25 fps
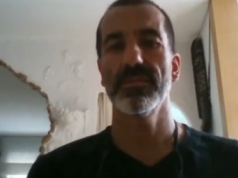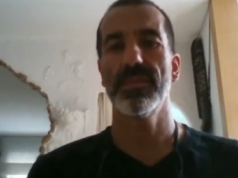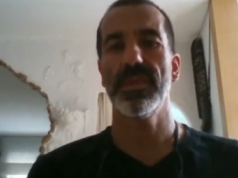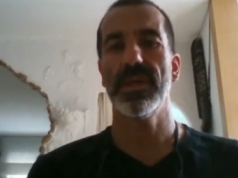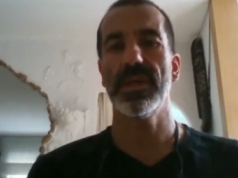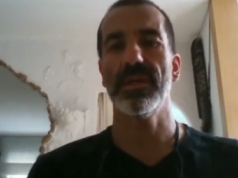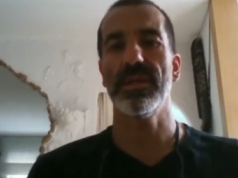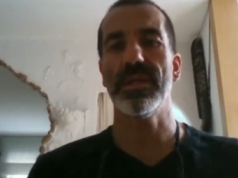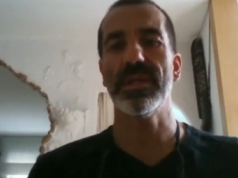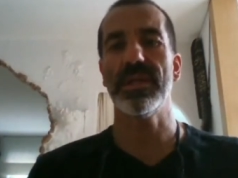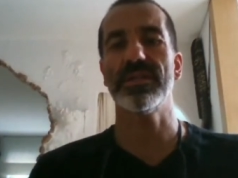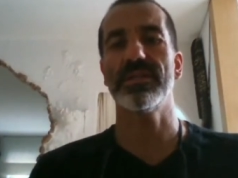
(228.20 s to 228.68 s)

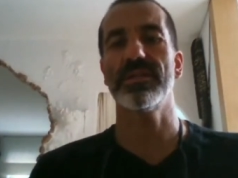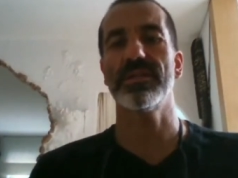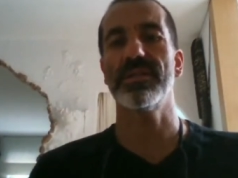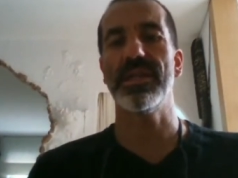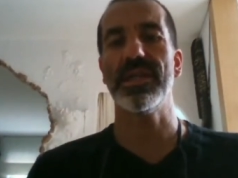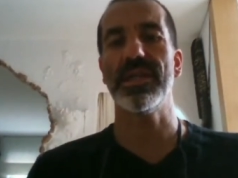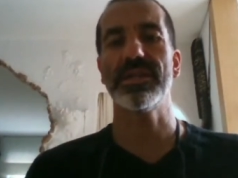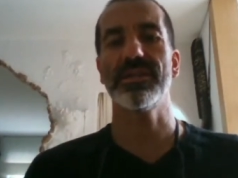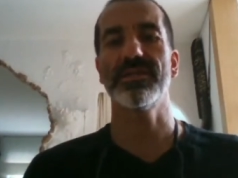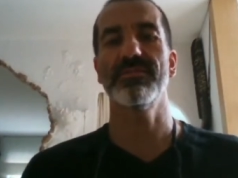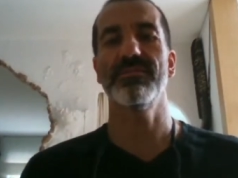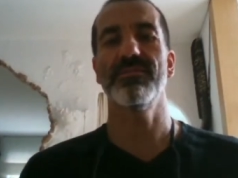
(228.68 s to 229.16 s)
And that's,
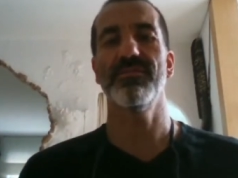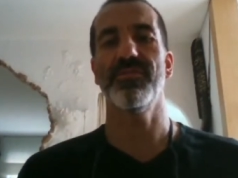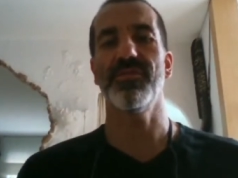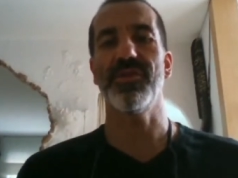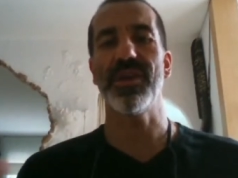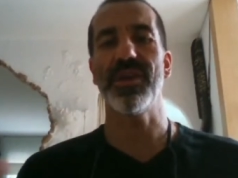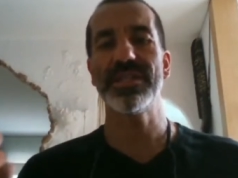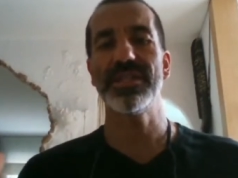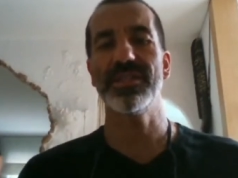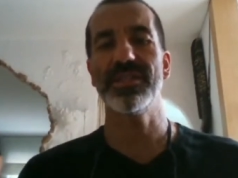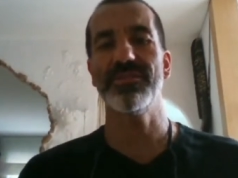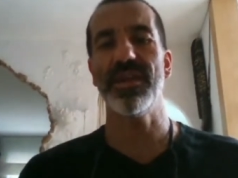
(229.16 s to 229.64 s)
that's
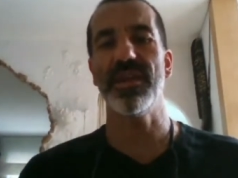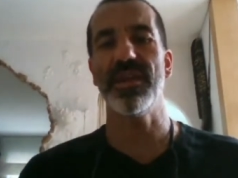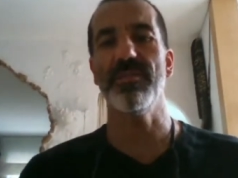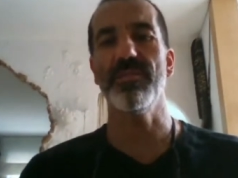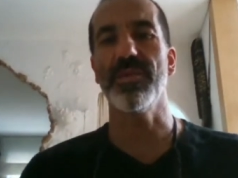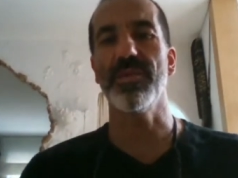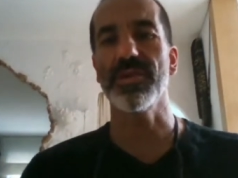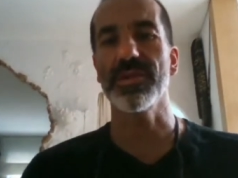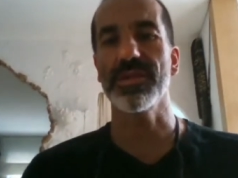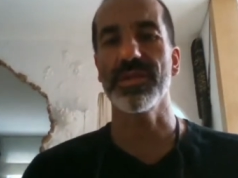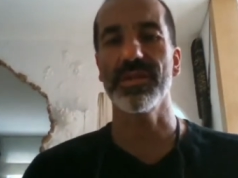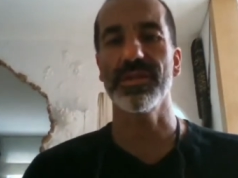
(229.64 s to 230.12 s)
for us, is very
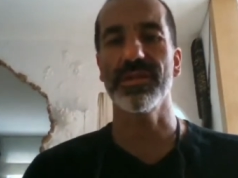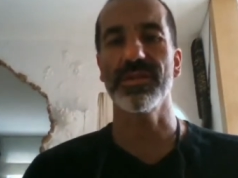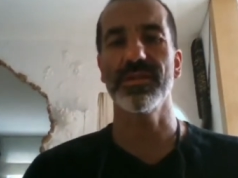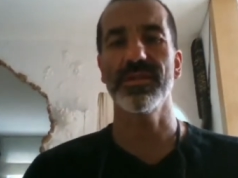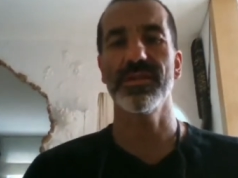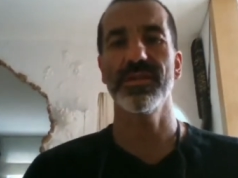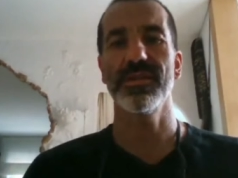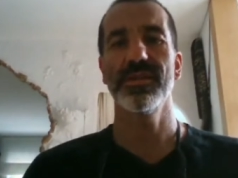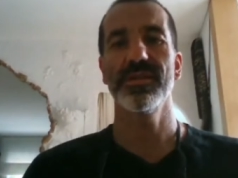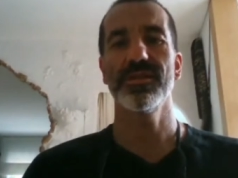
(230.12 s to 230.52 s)
important.